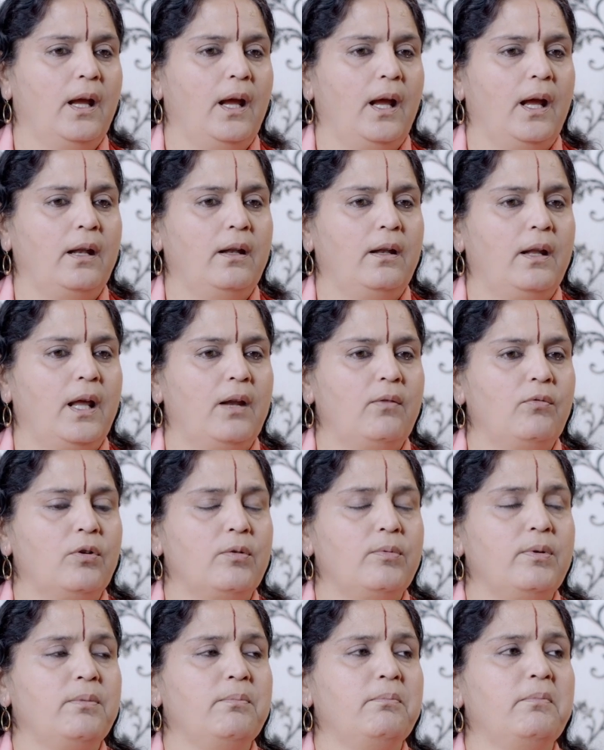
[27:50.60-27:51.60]
And there
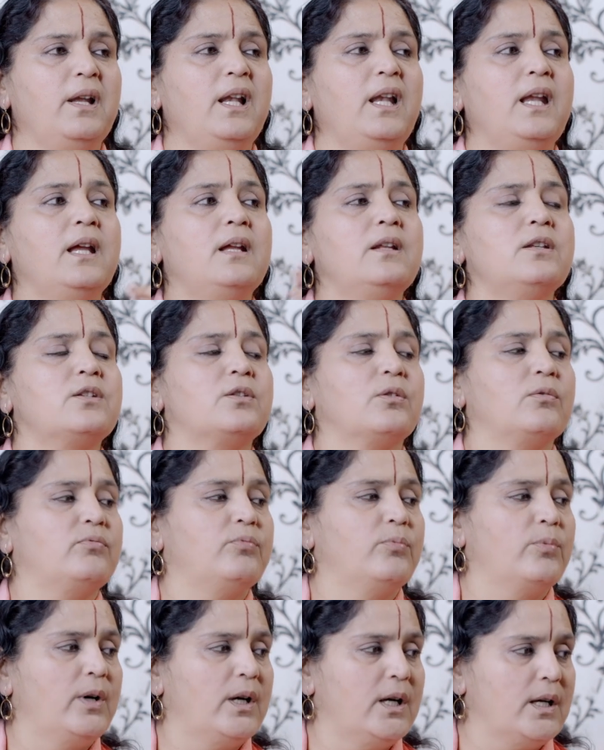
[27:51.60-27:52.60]
would be millions of
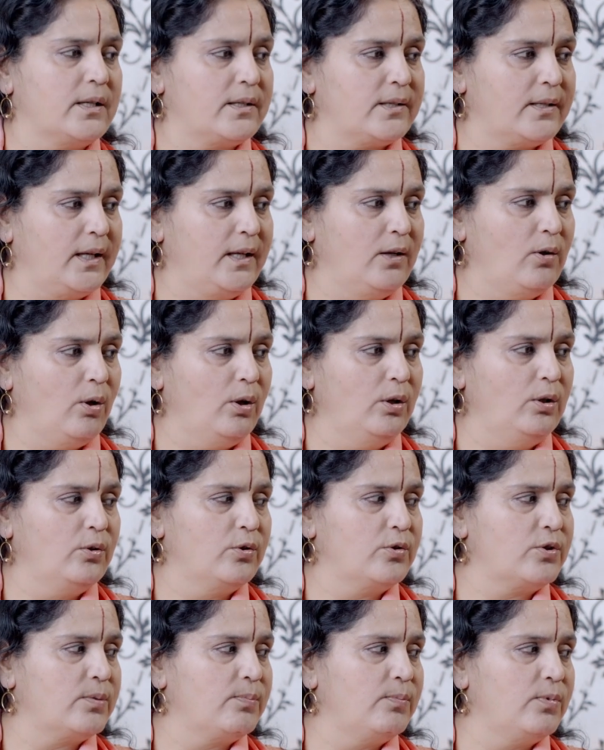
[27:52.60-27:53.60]
words in all
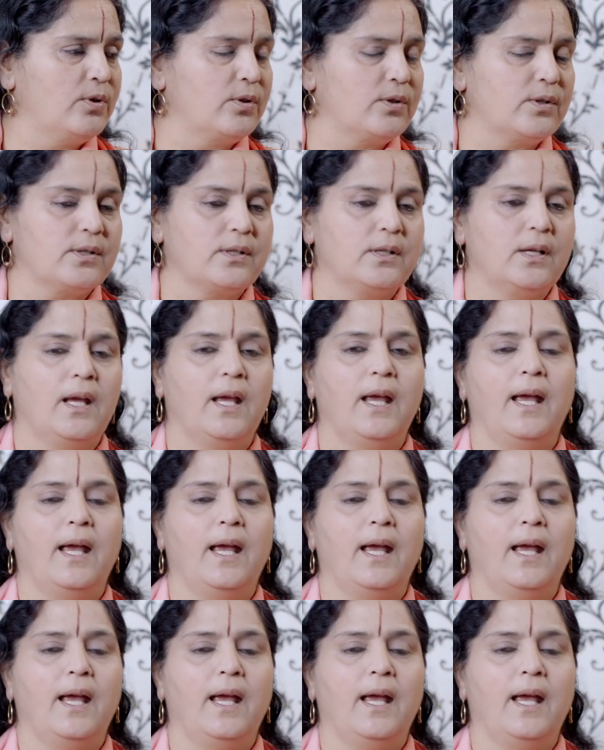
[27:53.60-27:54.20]
those books.